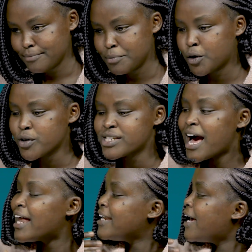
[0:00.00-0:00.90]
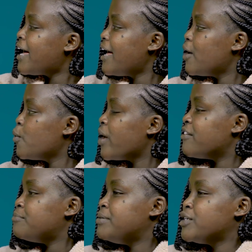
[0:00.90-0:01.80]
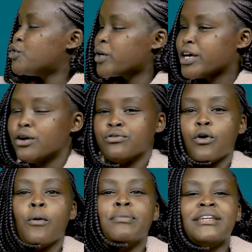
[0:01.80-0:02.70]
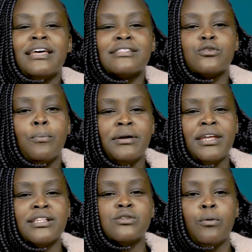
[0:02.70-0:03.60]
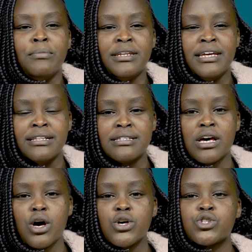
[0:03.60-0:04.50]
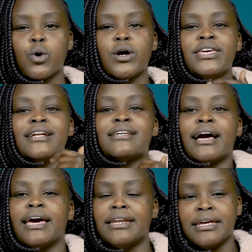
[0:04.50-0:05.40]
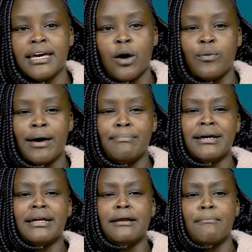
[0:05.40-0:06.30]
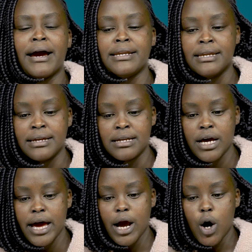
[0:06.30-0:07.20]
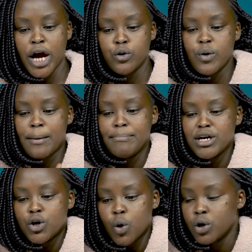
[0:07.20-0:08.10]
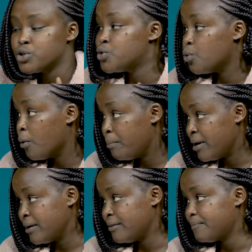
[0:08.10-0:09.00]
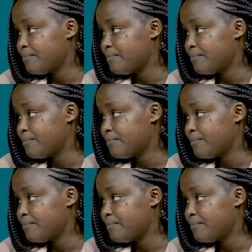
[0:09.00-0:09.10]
because earlier we have been talking of obedience, obedience, obedience. Mm. So, yet again, here we are being reminded mm. and we are being called to obey.